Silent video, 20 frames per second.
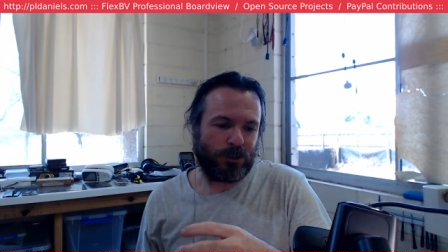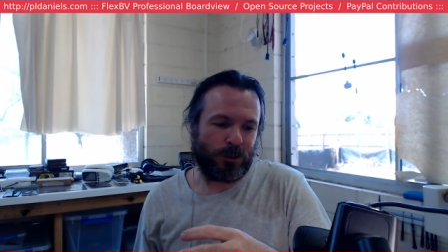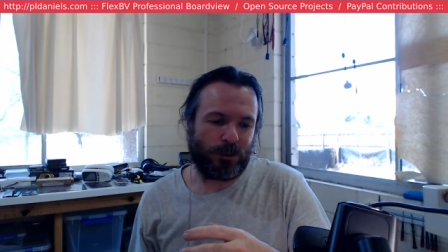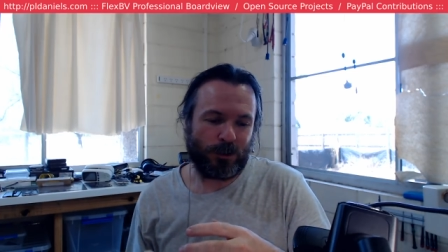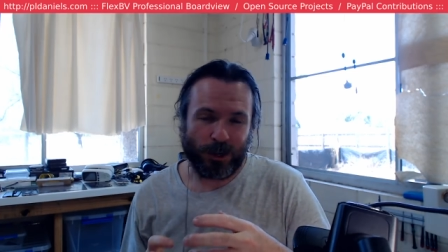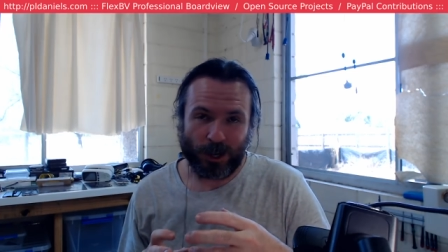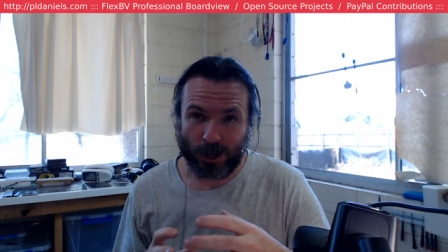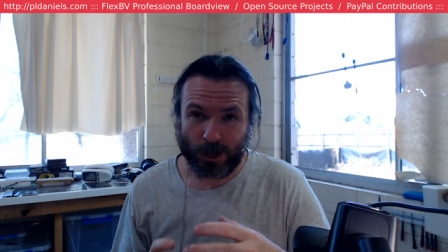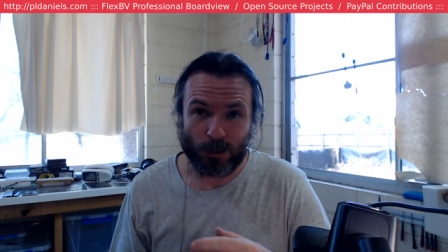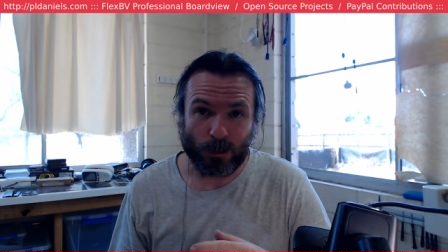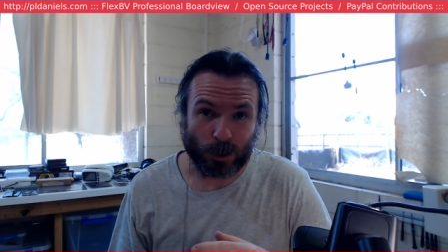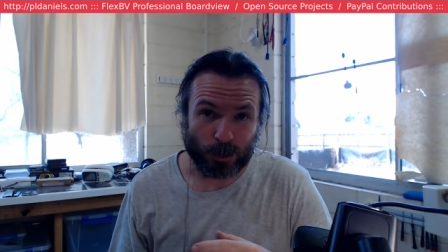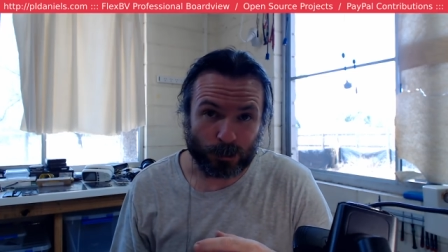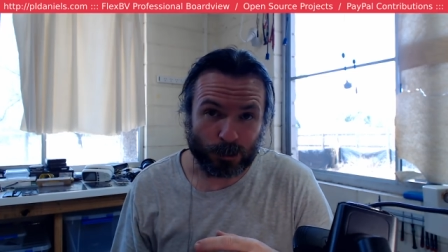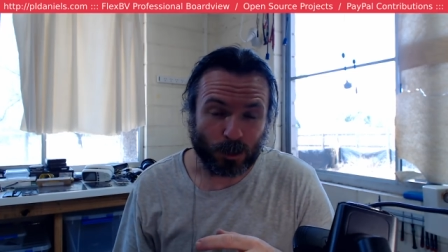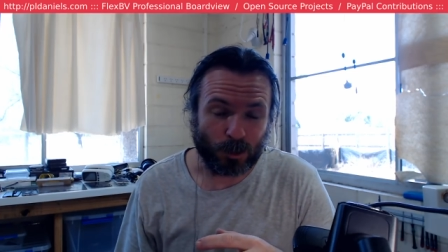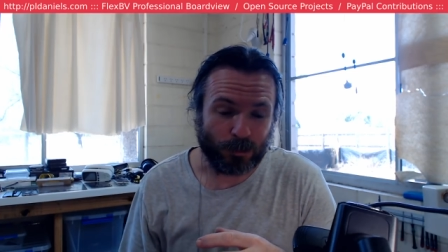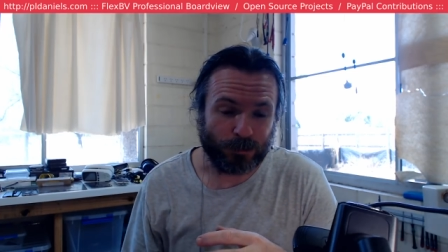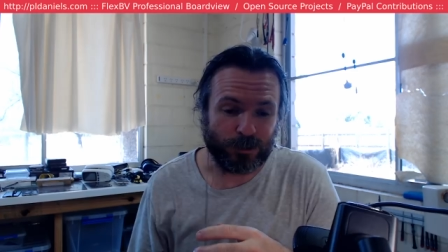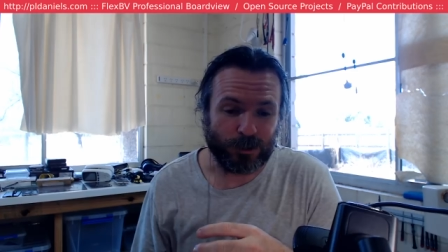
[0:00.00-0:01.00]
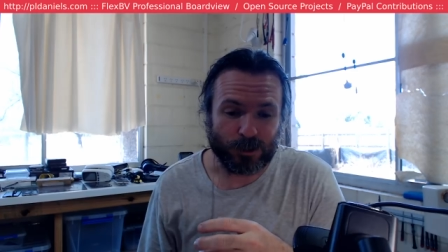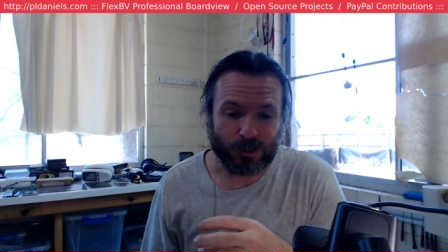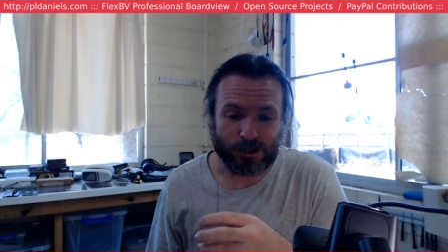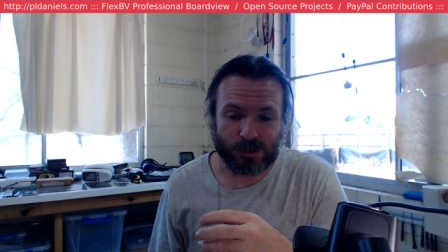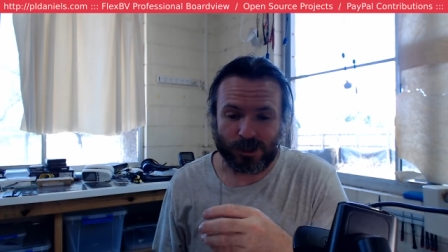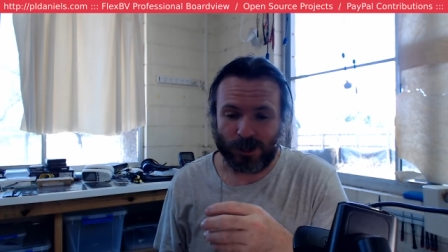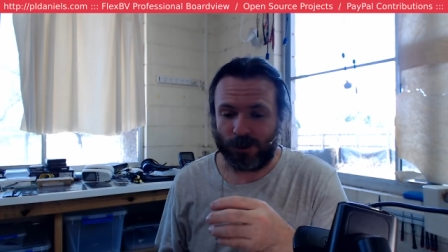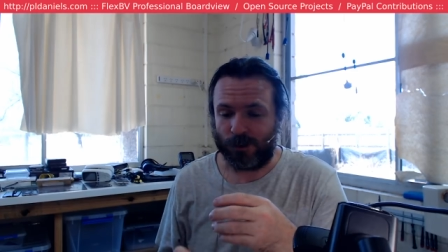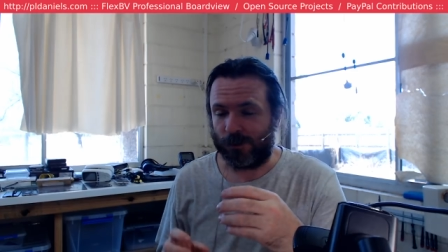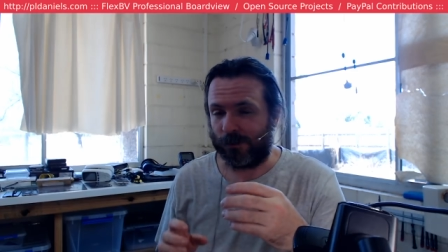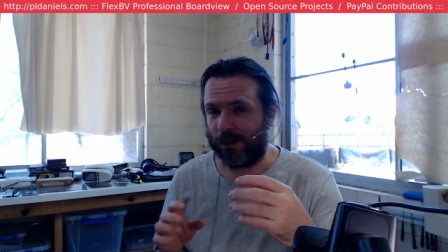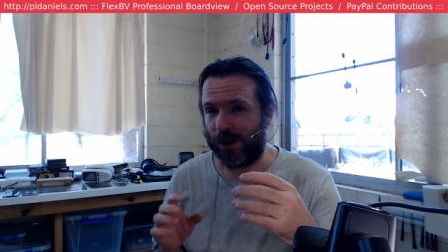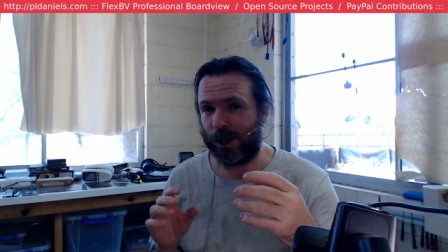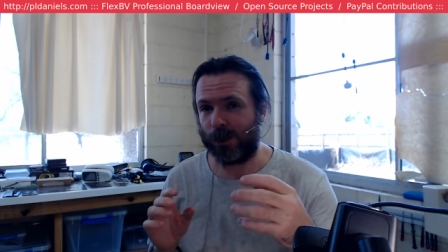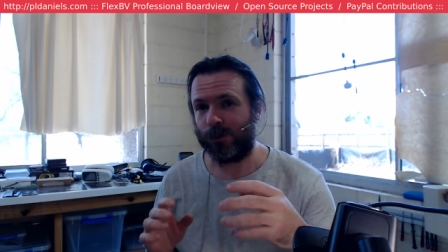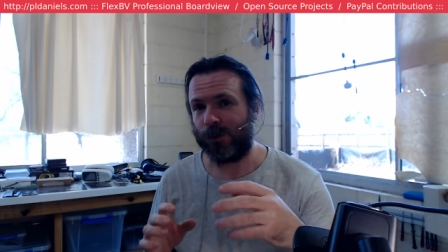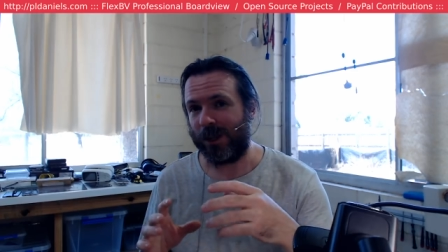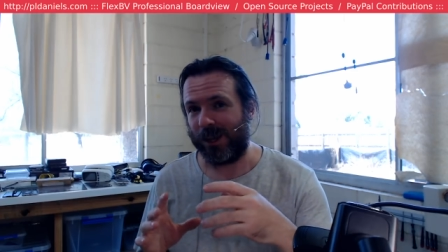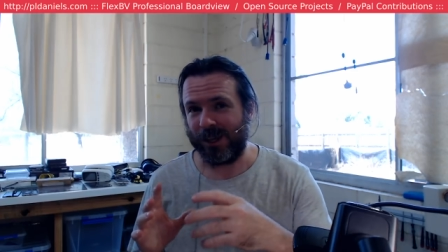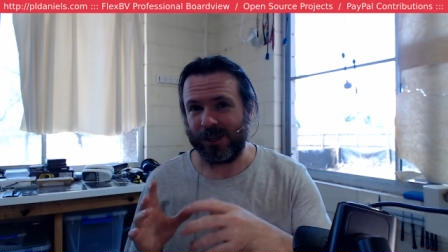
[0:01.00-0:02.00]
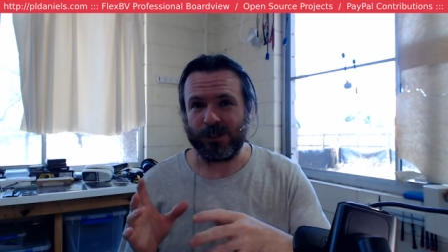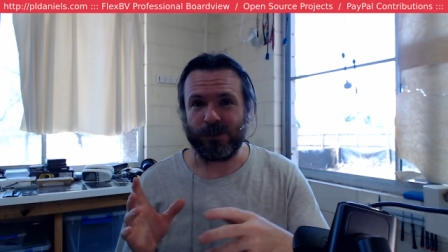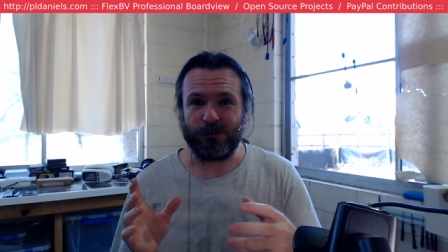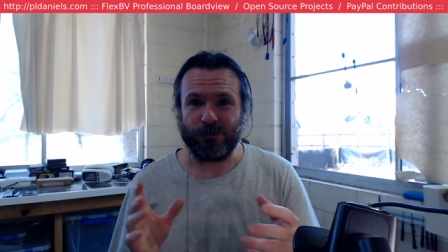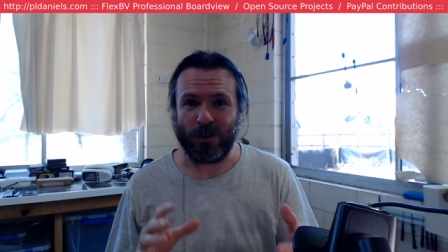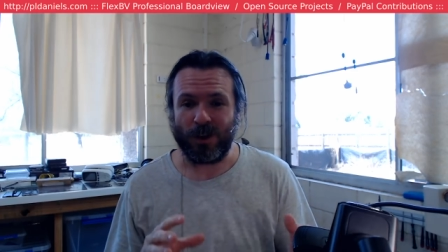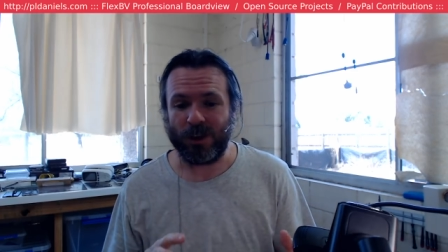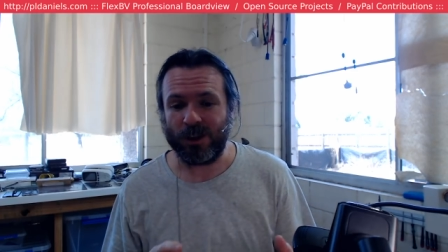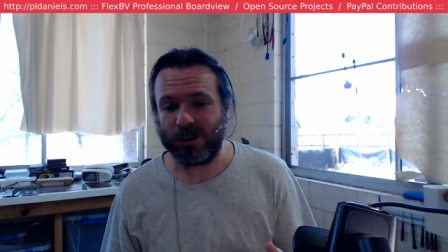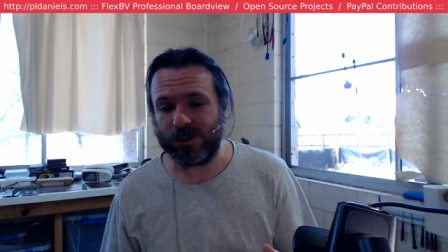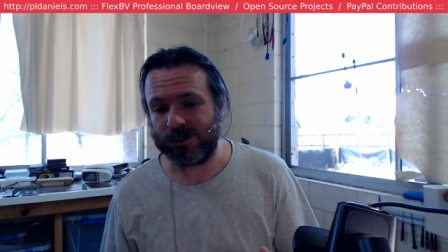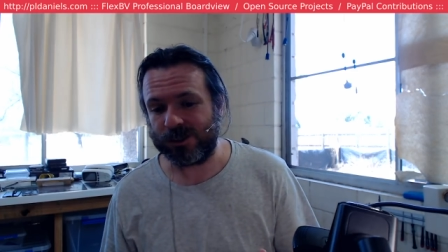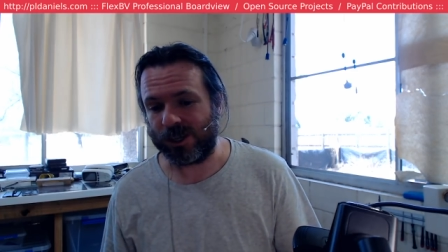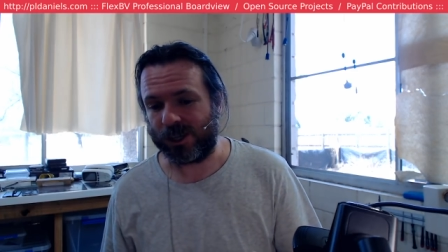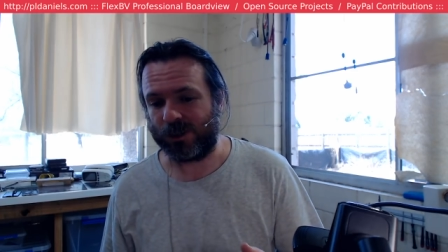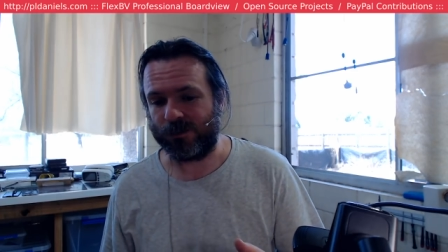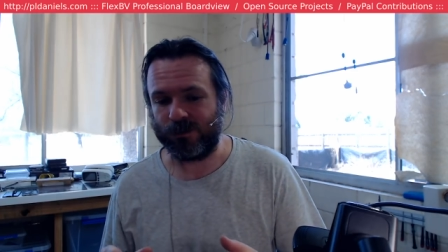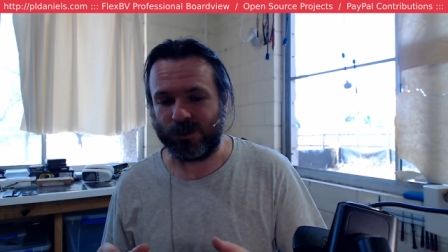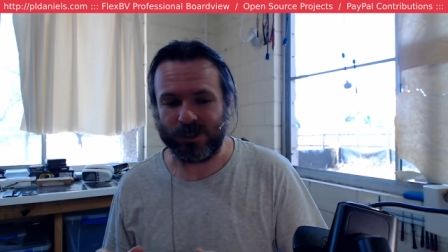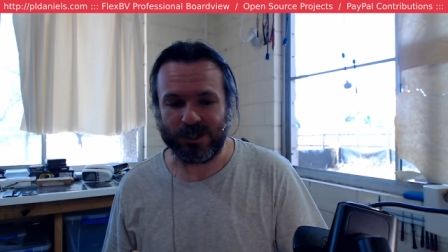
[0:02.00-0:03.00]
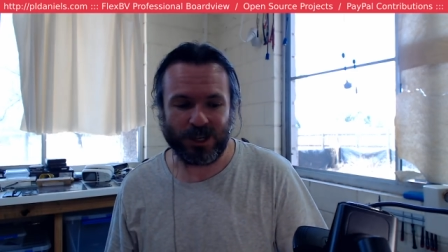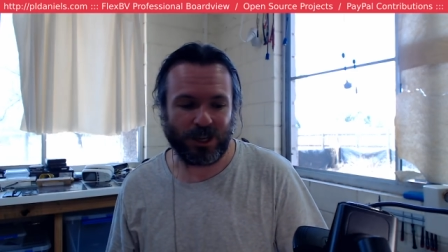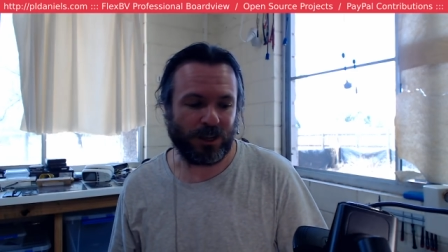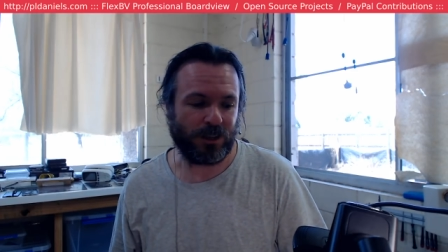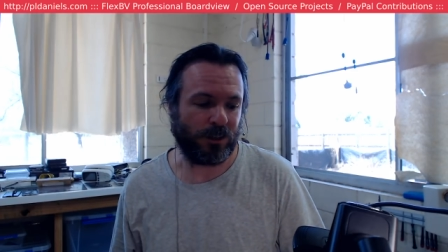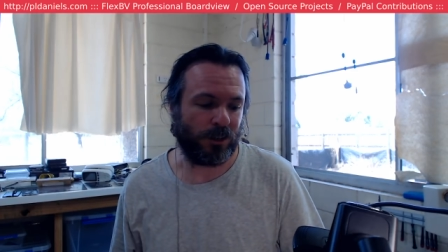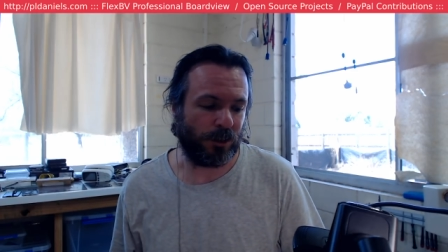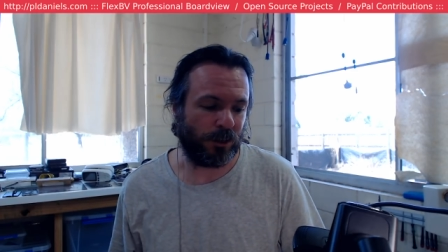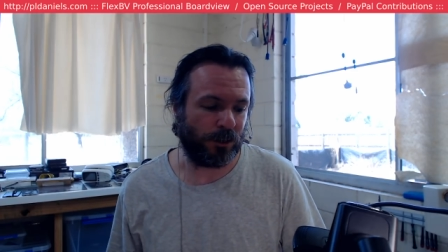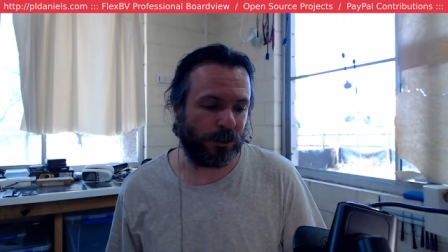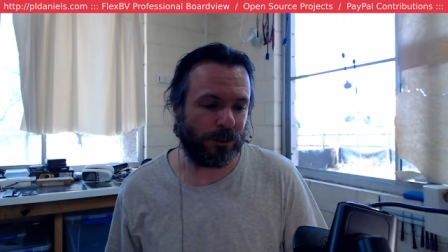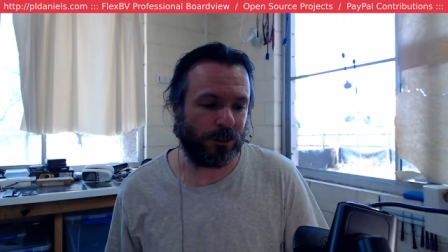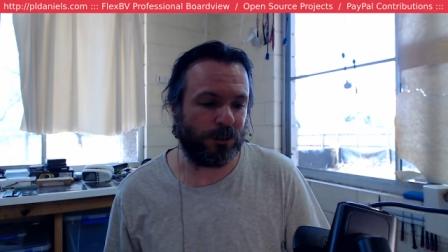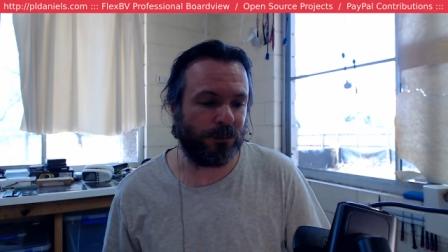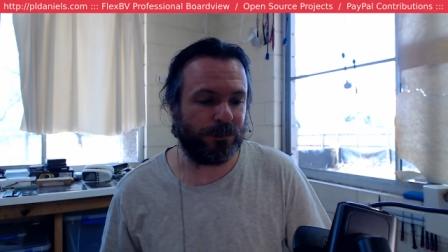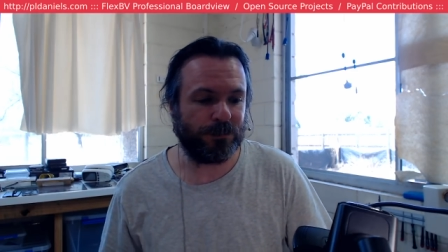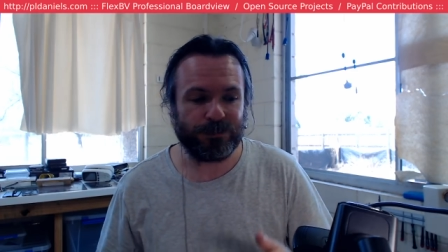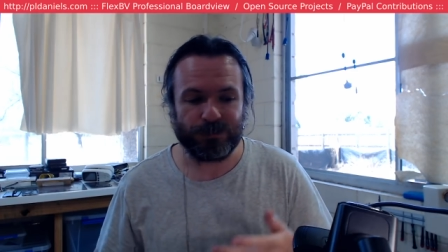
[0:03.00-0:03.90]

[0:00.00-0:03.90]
create our own board views that are available as files that can be downloaded